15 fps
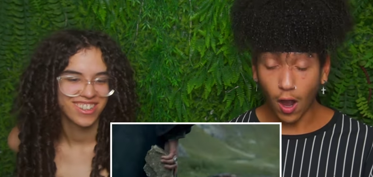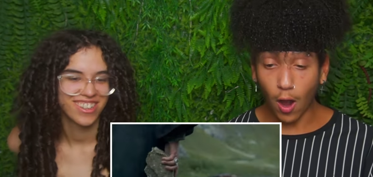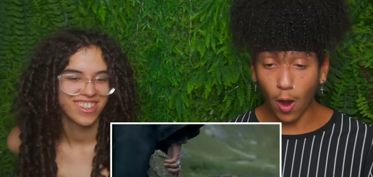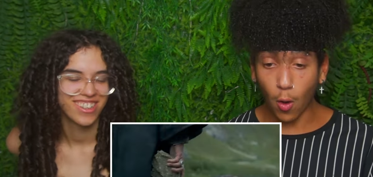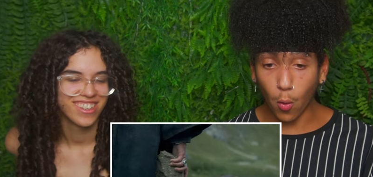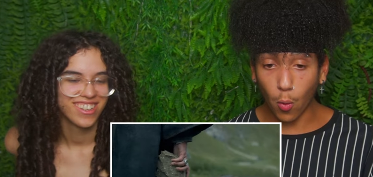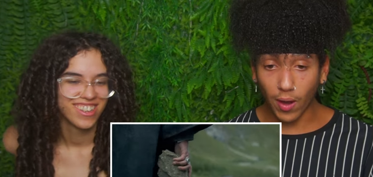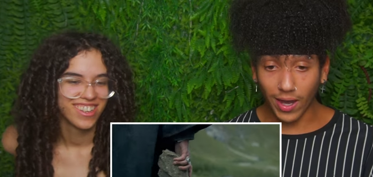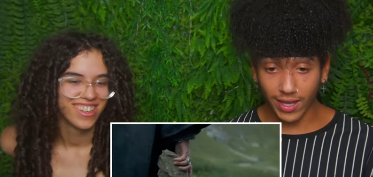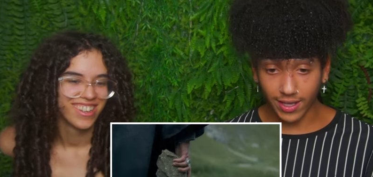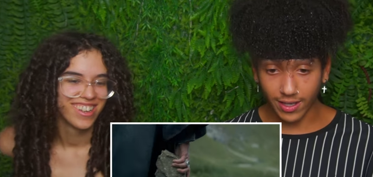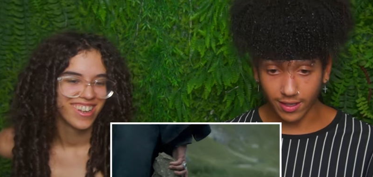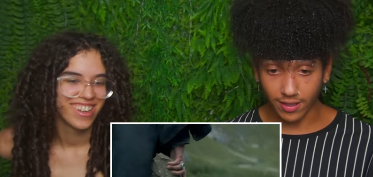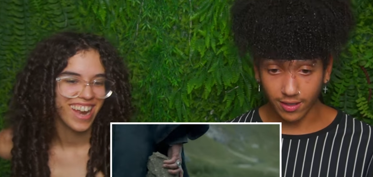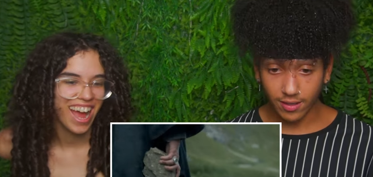Speaker 1: oh
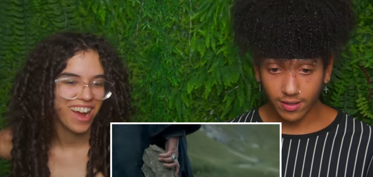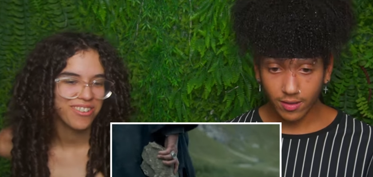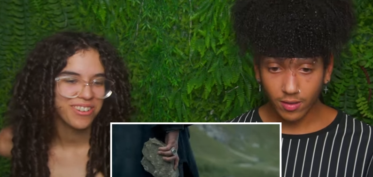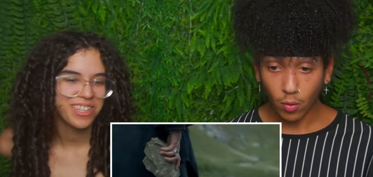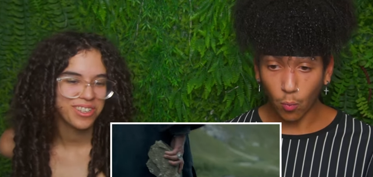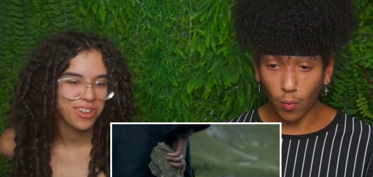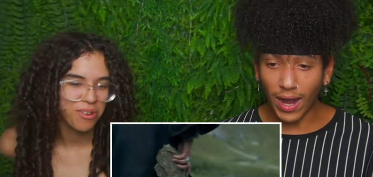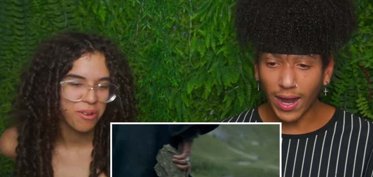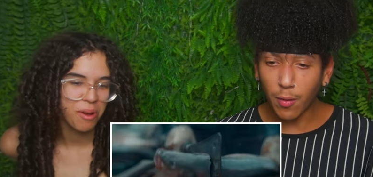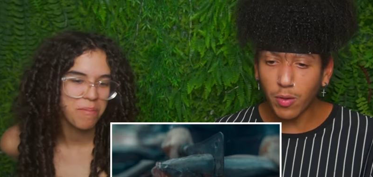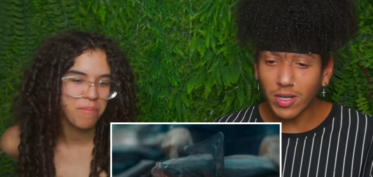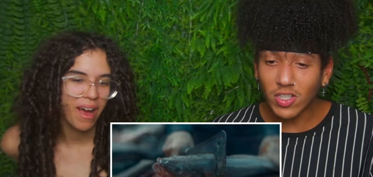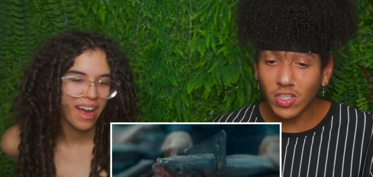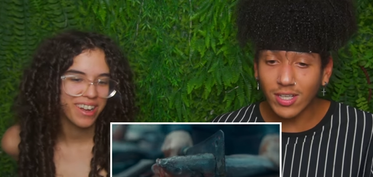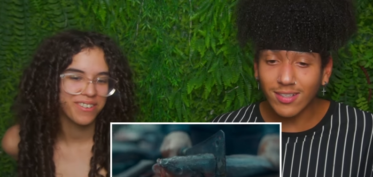wait. Now he's Why would
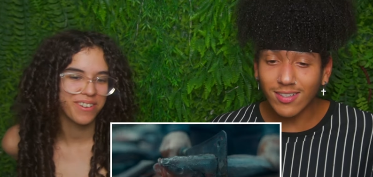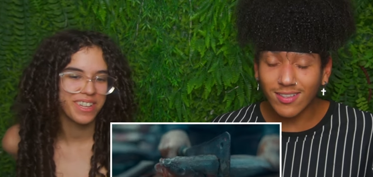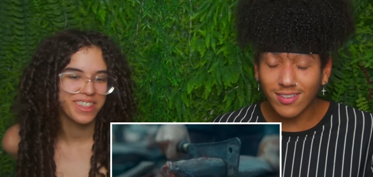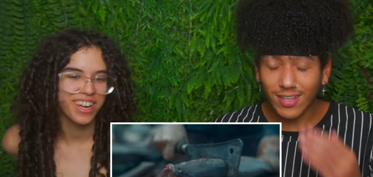she say